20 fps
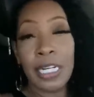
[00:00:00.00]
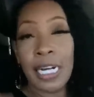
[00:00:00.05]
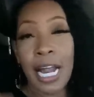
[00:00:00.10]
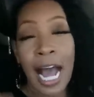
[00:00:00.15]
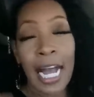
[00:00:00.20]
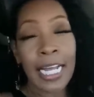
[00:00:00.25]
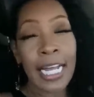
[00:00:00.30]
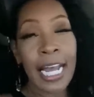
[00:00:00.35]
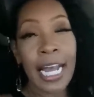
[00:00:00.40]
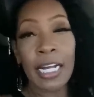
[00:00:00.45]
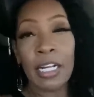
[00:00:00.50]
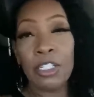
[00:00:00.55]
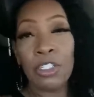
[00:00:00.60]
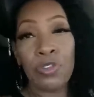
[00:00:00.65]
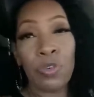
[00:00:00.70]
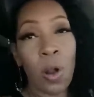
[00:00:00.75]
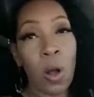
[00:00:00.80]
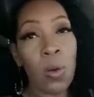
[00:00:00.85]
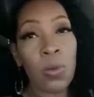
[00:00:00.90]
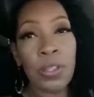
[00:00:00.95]
And I can't
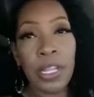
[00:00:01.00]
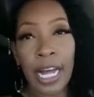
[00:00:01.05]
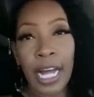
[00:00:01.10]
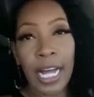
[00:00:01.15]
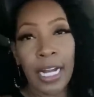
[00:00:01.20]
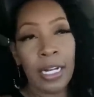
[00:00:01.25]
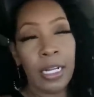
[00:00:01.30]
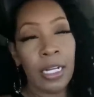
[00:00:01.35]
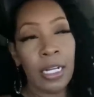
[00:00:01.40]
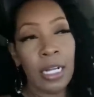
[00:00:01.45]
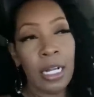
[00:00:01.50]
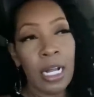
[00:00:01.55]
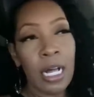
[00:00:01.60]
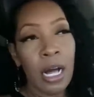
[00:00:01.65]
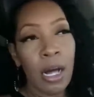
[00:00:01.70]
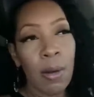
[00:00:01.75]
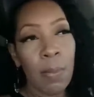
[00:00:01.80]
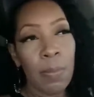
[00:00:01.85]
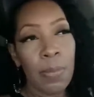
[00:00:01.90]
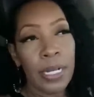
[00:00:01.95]
control that.
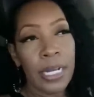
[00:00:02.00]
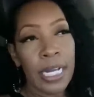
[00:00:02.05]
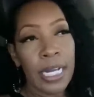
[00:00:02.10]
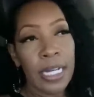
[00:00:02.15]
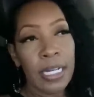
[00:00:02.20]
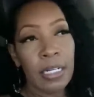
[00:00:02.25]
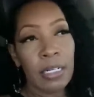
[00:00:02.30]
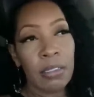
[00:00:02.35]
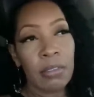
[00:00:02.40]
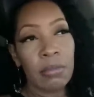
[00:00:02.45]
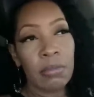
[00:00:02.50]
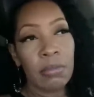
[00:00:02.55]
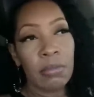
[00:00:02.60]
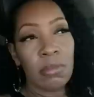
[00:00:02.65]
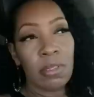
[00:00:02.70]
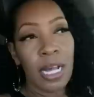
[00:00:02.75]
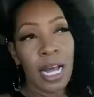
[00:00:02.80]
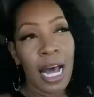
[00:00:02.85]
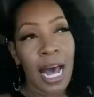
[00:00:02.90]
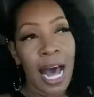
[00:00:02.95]
But
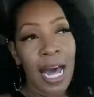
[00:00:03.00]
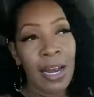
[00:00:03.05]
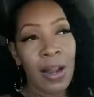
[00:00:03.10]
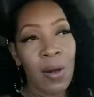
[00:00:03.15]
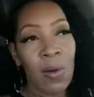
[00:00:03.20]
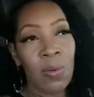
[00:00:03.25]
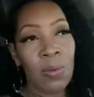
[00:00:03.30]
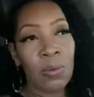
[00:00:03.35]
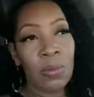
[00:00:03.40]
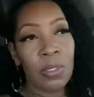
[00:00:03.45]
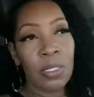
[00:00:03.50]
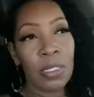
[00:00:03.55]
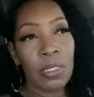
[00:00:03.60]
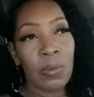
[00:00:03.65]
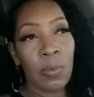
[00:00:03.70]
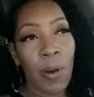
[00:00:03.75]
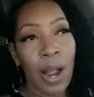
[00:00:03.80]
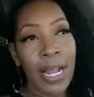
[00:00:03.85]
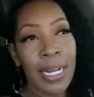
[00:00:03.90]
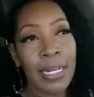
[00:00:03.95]
I don't,
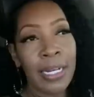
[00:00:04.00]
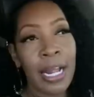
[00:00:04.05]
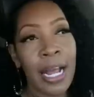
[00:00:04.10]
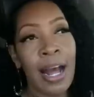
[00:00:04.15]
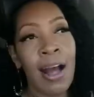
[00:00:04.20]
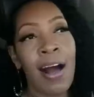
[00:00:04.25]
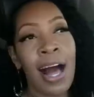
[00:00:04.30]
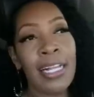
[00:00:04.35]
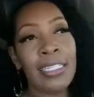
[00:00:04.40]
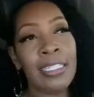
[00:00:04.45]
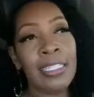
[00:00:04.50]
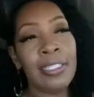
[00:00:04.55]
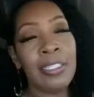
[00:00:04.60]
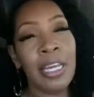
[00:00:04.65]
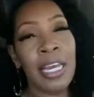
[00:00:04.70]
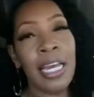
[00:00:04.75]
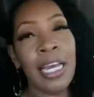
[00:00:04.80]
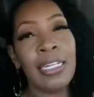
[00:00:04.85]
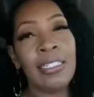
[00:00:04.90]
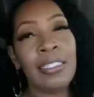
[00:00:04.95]
right now, I just
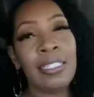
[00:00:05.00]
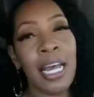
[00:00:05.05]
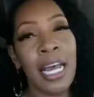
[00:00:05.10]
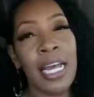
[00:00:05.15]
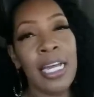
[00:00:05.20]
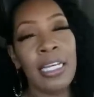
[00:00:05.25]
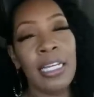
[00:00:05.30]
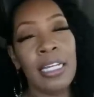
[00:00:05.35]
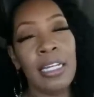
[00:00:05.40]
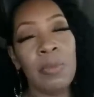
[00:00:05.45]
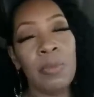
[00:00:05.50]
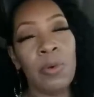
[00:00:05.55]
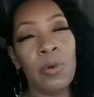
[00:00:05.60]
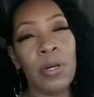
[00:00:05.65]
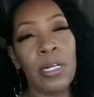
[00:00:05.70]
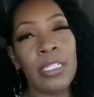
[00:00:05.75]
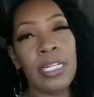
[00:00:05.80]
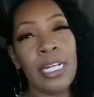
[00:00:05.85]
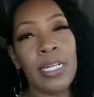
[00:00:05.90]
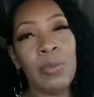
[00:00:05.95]
can't take
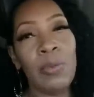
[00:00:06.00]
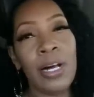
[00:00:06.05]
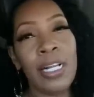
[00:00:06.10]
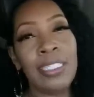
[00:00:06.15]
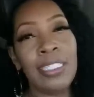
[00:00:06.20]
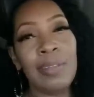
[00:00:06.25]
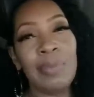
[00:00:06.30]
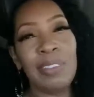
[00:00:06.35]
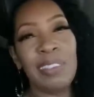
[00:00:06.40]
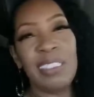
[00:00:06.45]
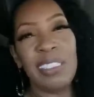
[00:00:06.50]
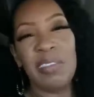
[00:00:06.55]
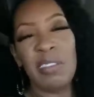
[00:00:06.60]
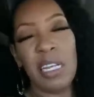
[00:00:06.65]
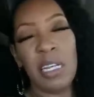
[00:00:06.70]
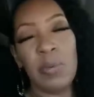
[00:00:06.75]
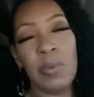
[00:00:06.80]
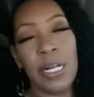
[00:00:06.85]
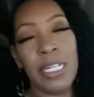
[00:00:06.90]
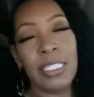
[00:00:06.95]
anymore. It wasn't,
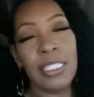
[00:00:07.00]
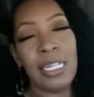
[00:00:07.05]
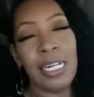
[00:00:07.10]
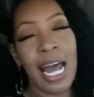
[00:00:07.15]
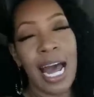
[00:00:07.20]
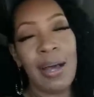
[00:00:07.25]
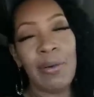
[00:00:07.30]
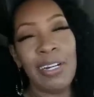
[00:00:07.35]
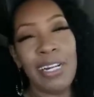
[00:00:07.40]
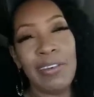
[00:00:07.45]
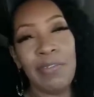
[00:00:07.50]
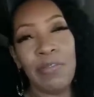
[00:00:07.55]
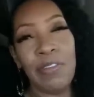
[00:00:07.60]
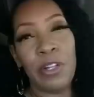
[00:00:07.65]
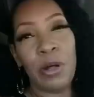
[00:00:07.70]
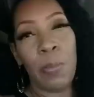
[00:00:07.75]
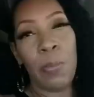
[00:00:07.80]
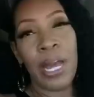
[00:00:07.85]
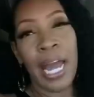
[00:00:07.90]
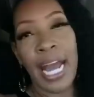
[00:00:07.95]
it wasn't, I didn't
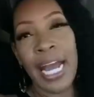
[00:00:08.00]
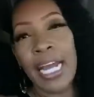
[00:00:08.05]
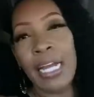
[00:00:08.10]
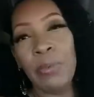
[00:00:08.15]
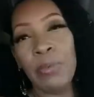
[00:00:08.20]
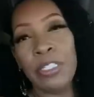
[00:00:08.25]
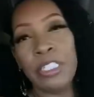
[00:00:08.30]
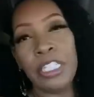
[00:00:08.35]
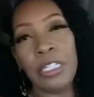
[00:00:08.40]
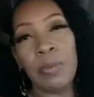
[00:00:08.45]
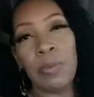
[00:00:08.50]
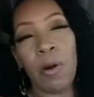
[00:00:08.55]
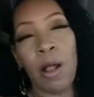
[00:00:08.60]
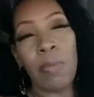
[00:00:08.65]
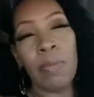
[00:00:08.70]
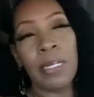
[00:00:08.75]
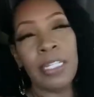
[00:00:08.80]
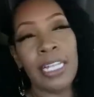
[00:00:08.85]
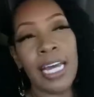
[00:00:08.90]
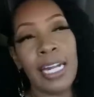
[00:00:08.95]
feel pain when she
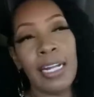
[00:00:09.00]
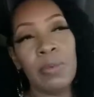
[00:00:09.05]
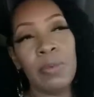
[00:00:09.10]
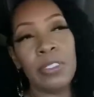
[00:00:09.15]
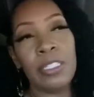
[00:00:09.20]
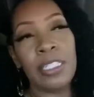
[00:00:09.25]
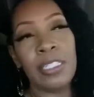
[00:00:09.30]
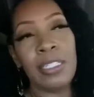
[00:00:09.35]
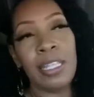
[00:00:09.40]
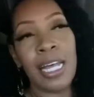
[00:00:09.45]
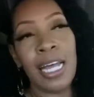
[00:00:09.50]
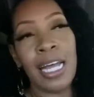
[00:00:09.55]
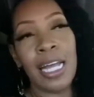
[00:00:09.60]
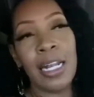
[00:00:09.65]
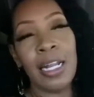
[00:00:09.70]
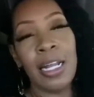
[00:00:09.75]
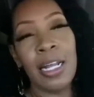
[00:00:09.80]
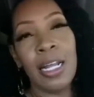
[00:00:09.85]
brought me that. It was just that.